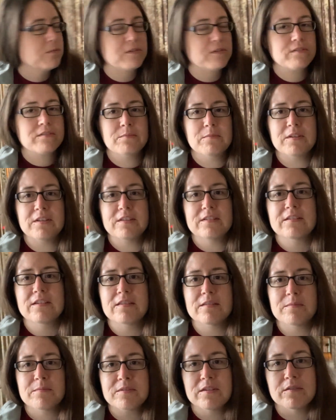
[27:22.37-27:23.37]
where somebody
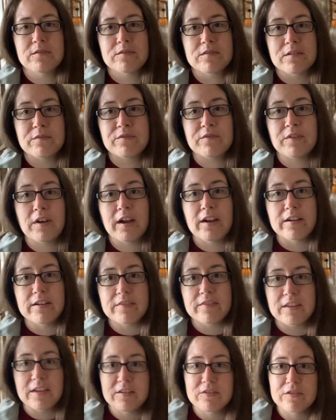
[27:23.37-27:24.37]
set themselves on fire
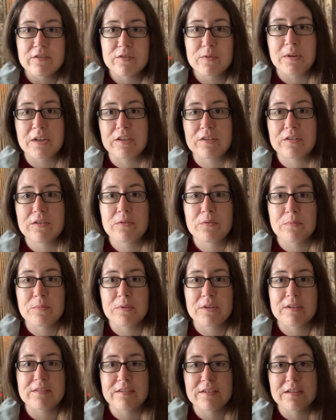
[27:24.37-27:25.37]
at the age of 22
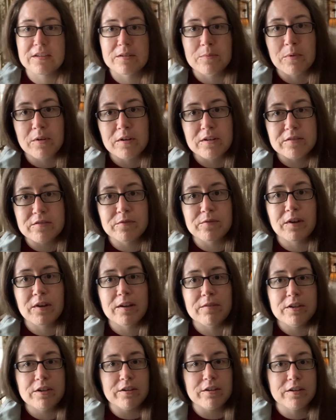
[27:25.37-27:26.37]
because he didn't want to
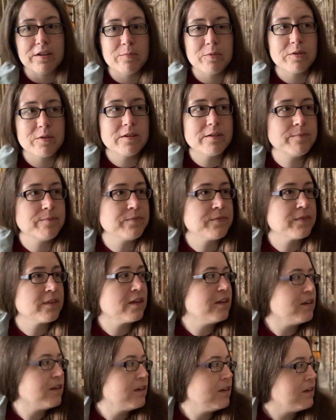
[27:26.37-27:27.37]
survive here anymore.
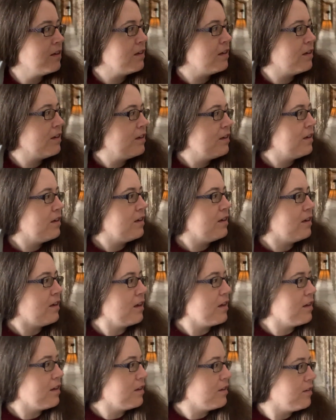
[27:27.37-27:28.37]

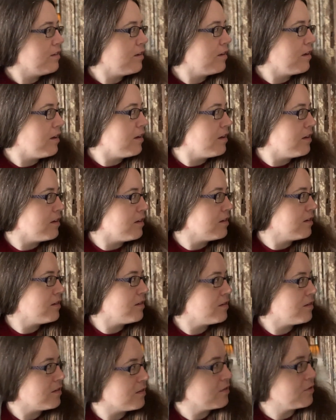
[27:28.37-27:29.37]
And
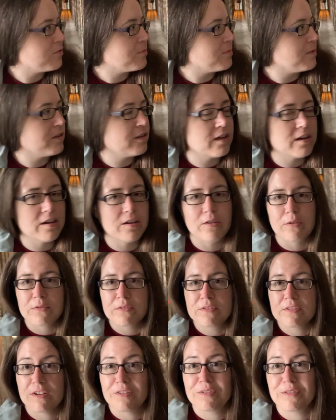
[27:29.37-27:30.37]
there's been a lot of
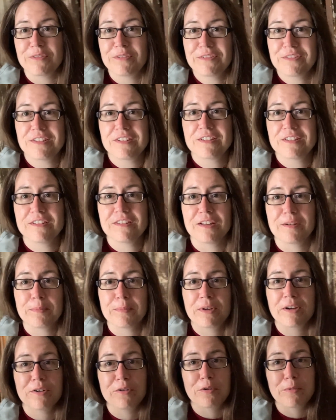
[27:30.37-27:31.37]
ghost hunters, a lot of
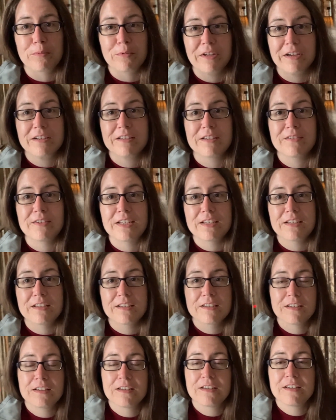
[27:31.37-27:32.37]
paranormal activity,
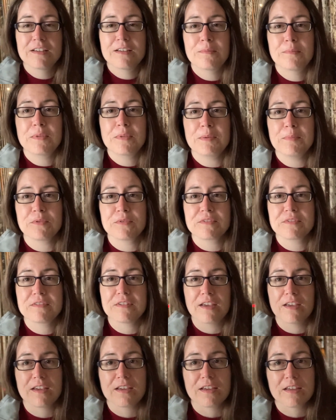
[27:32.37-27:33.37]
people
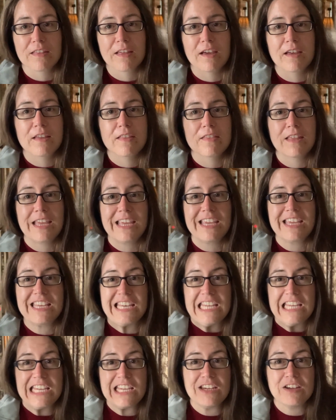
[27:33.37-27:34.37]
saying that they can
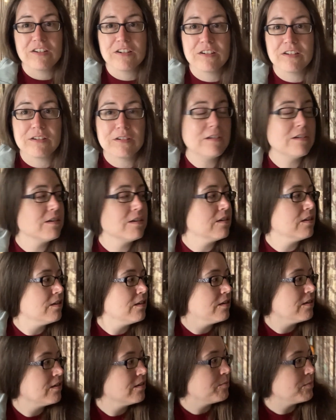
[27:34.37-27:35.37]
hear
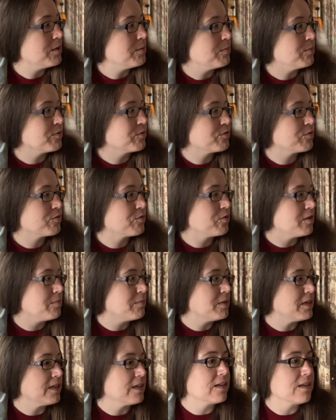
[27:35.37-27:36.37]
people
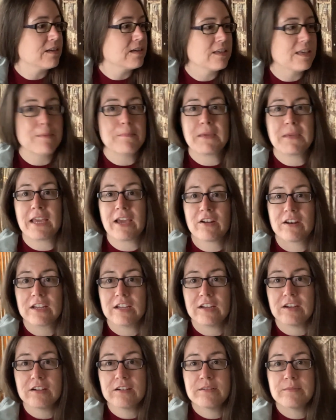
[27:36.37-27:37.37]
screaming, "Get me out of
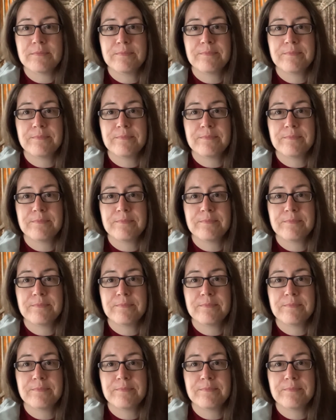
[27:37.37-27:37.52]
here,"